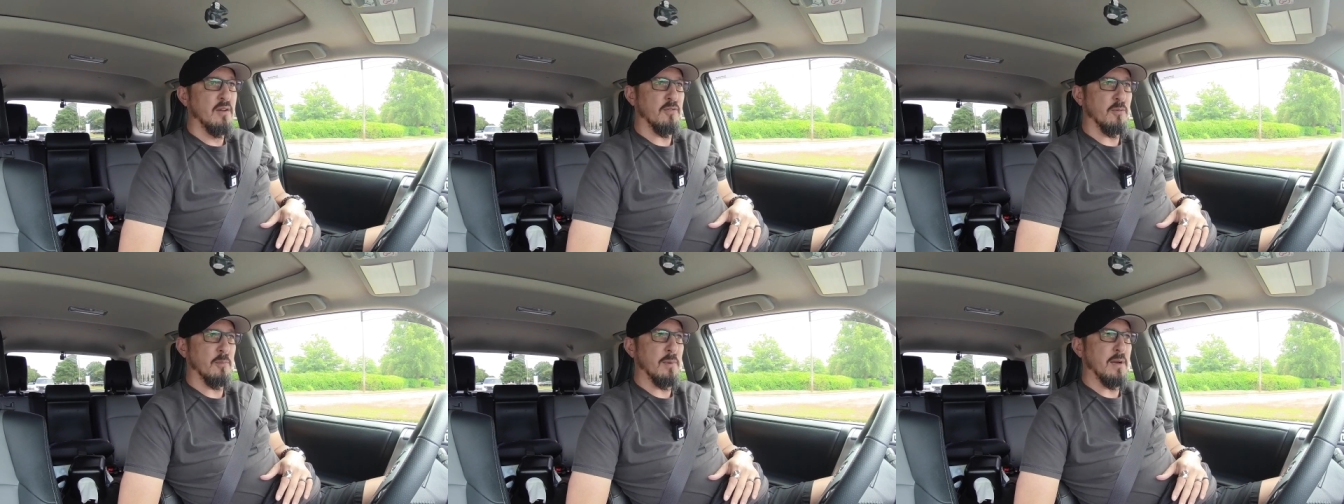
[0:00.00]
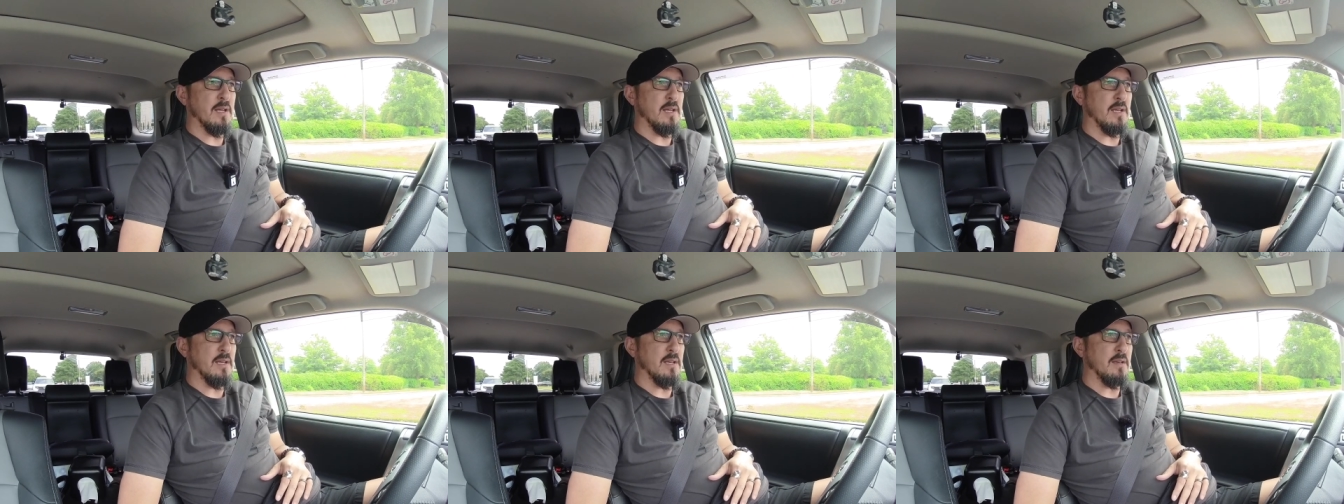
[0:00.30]
for
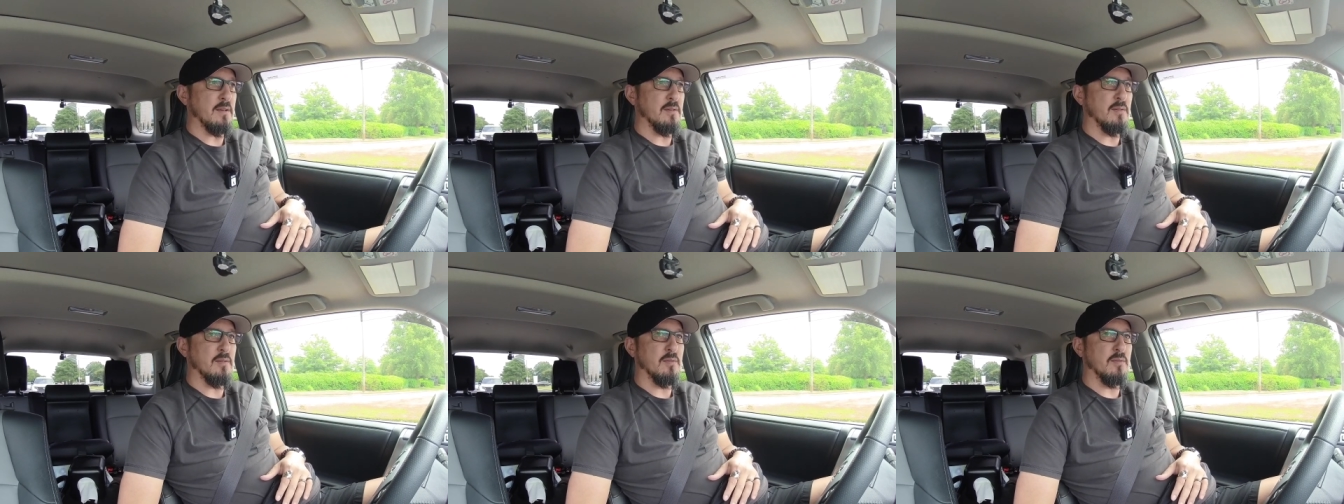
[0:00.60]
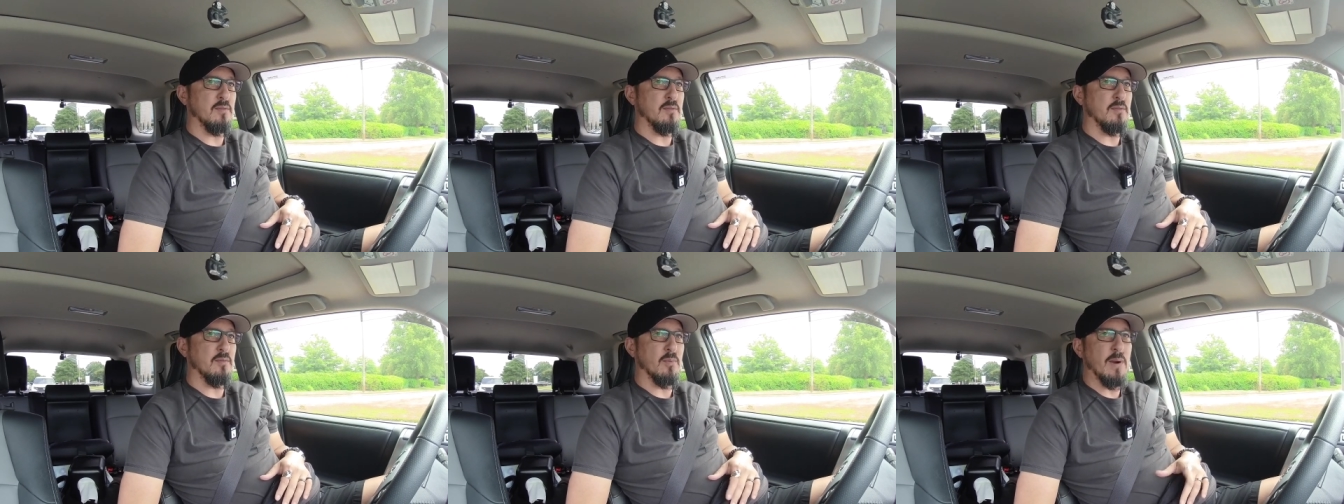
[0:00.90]
my
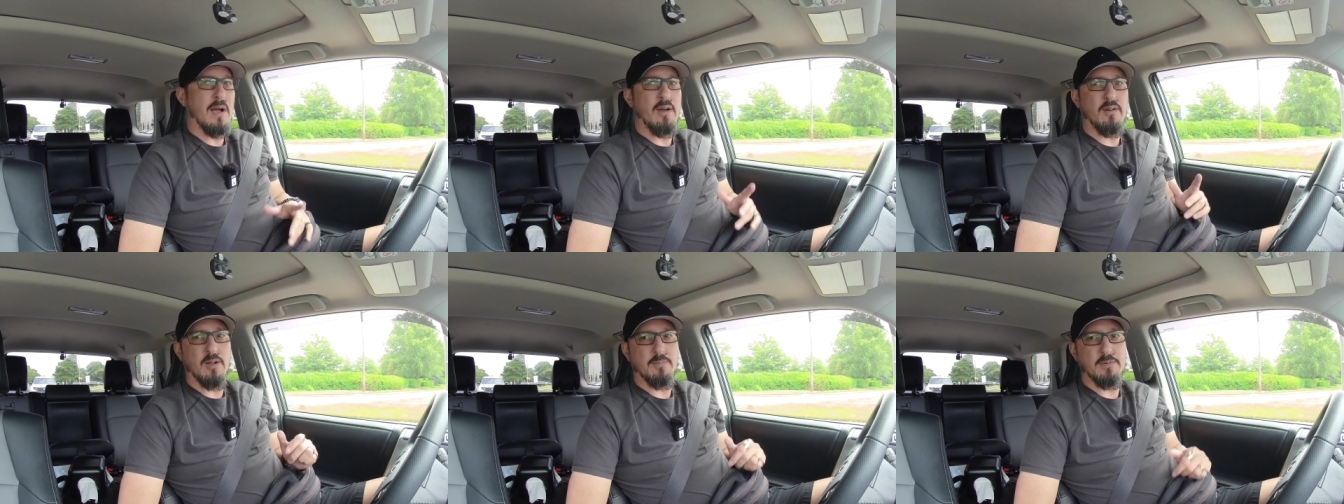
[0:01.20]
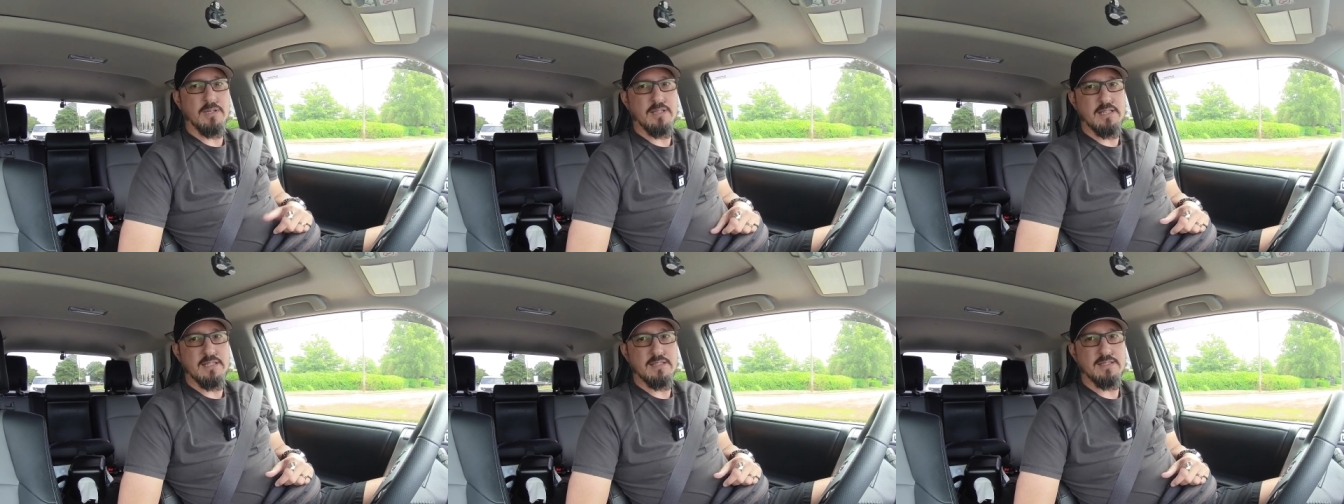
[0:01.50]
route
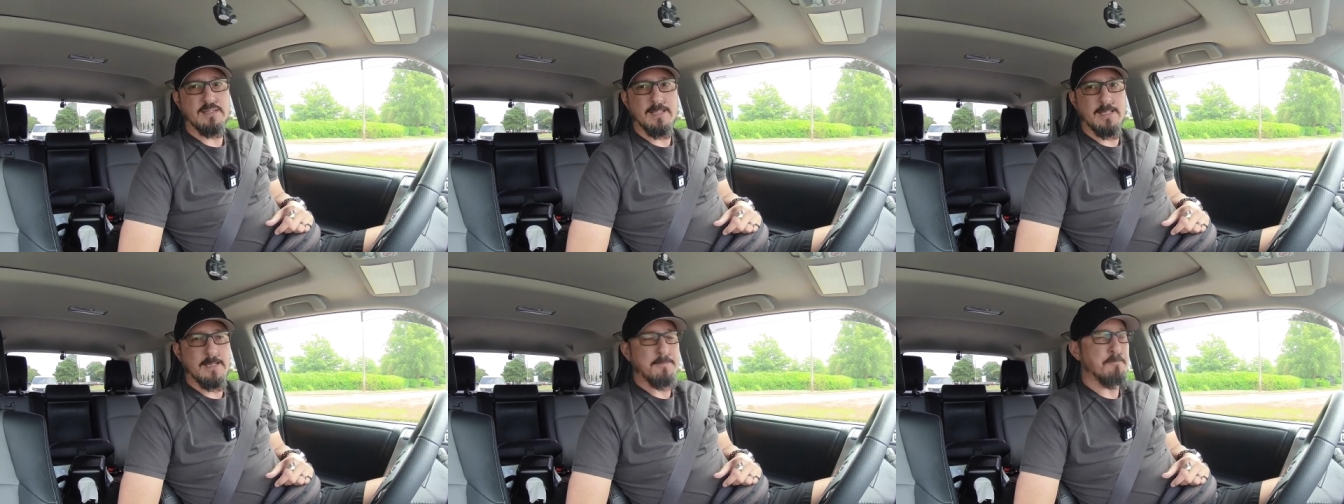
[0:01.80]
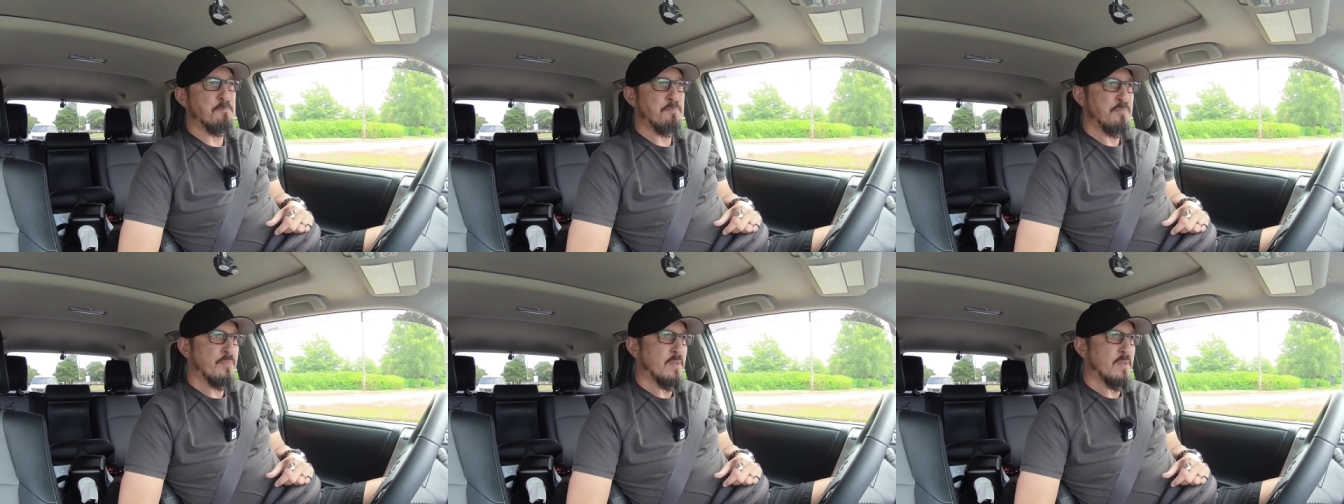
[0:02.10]
up to DC.